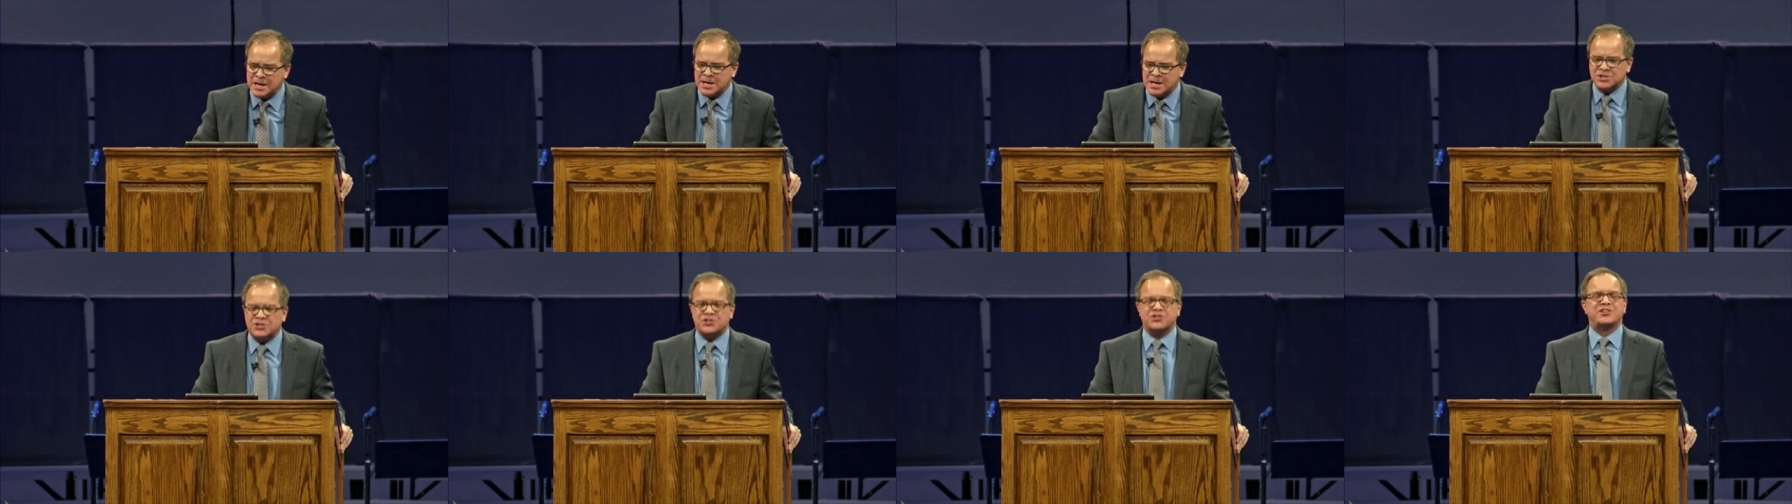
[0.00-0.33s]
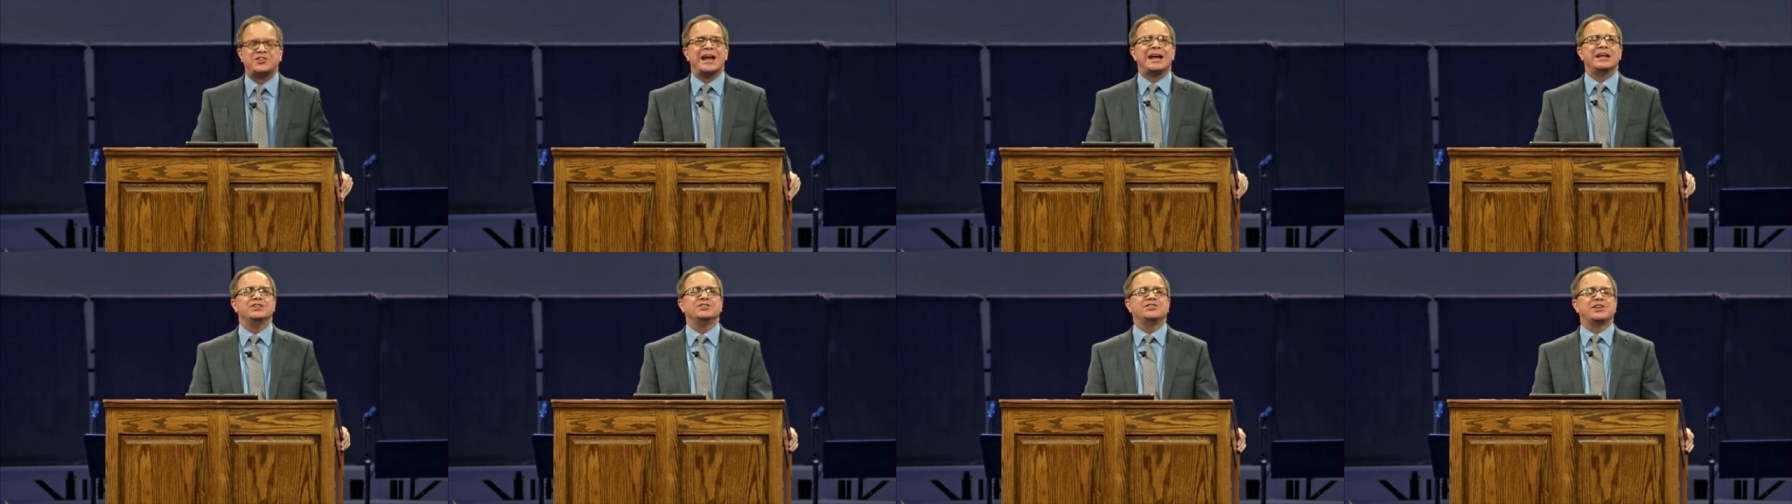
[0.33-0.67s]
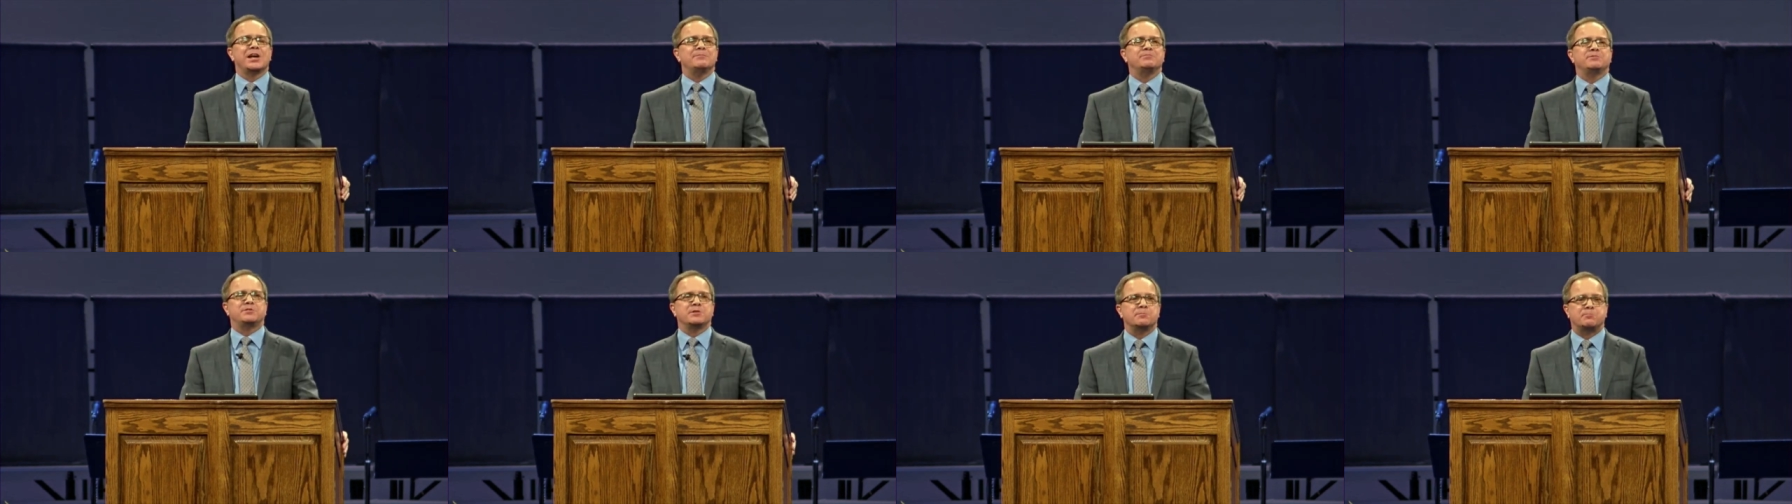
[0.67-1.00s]
stands
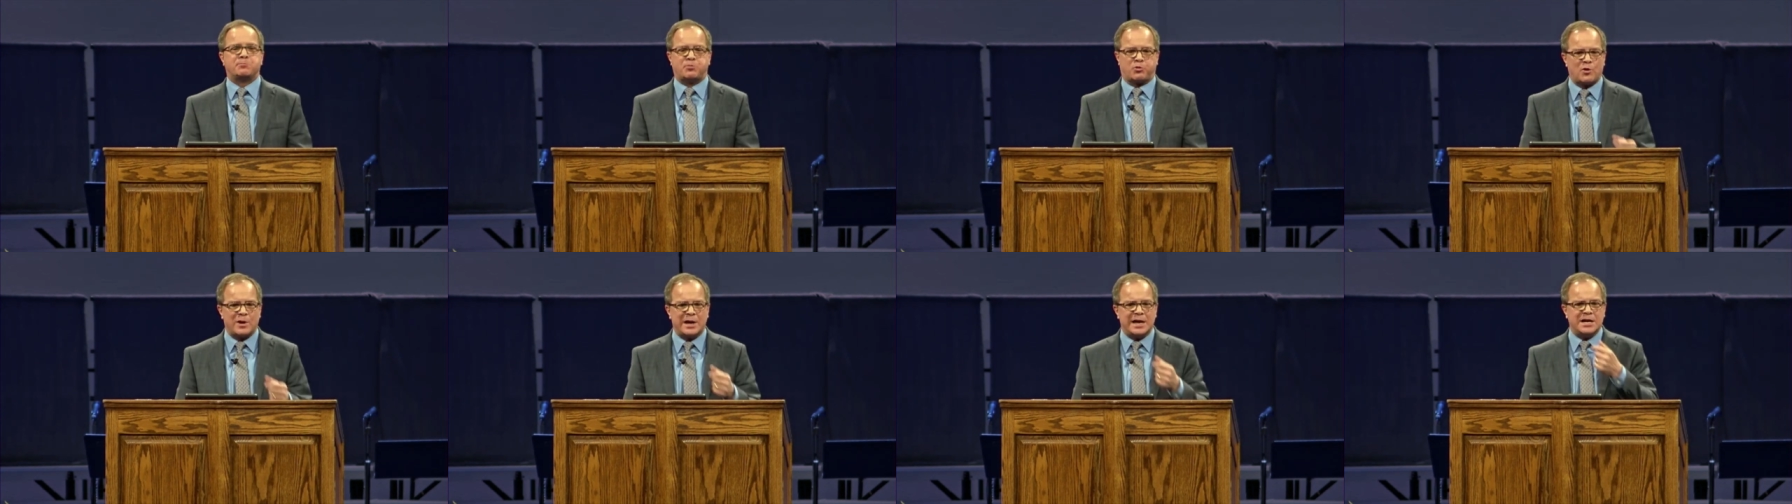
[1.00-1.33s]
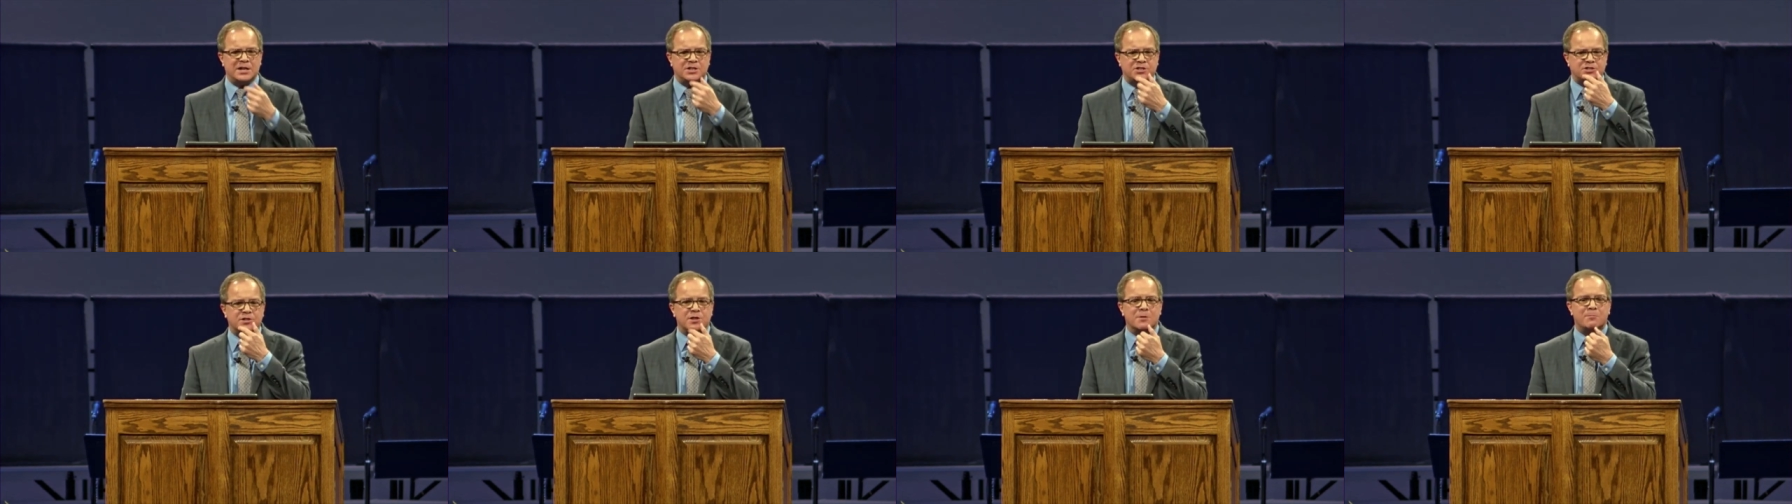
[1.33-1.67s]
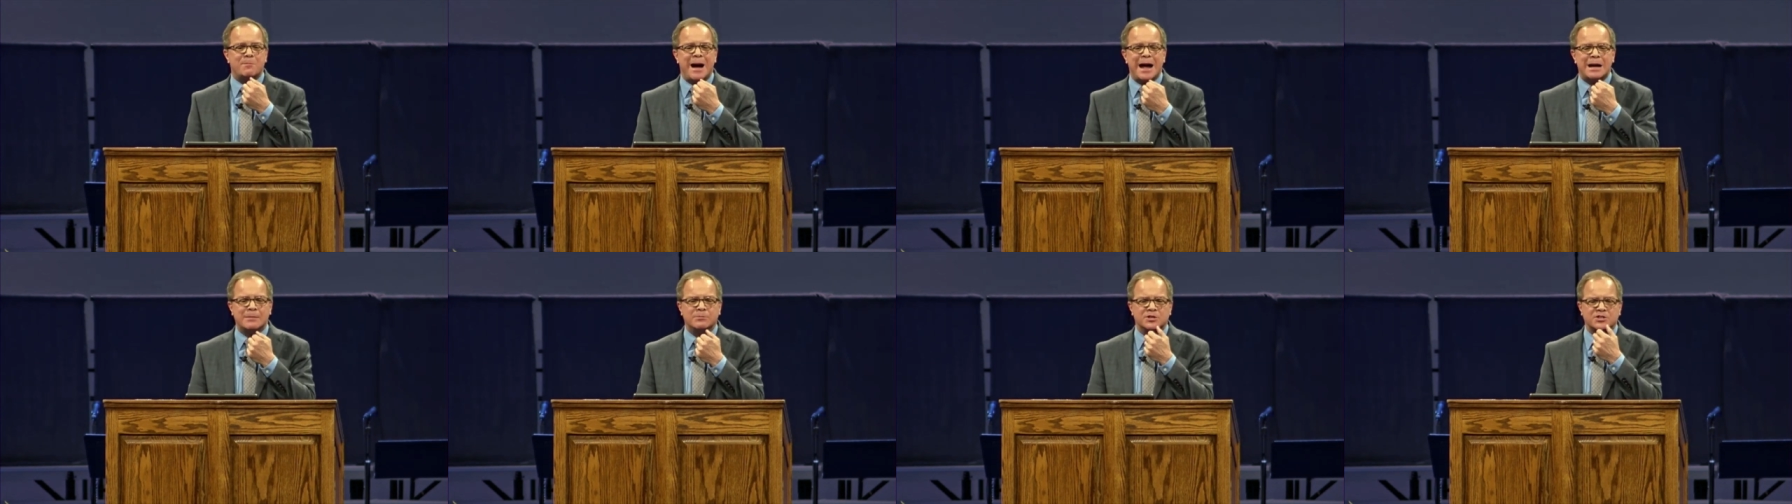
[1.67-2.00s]
up to preach the
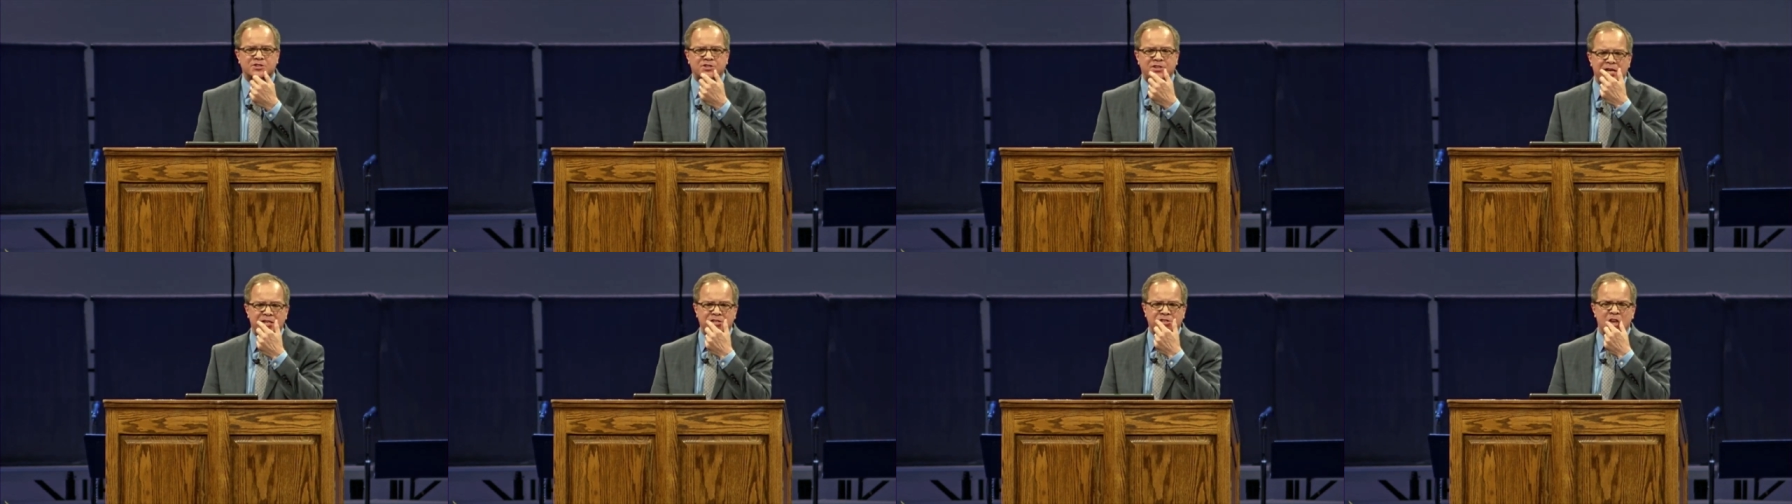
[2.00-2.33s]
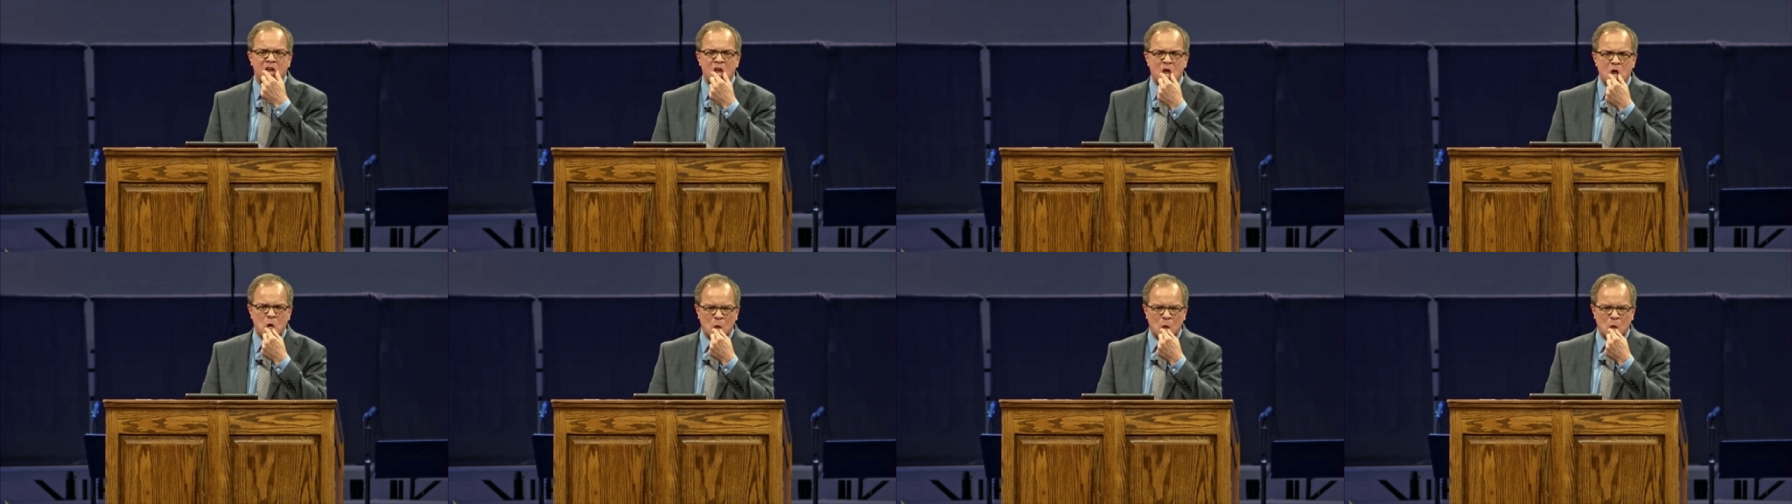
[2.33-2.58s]
Bible says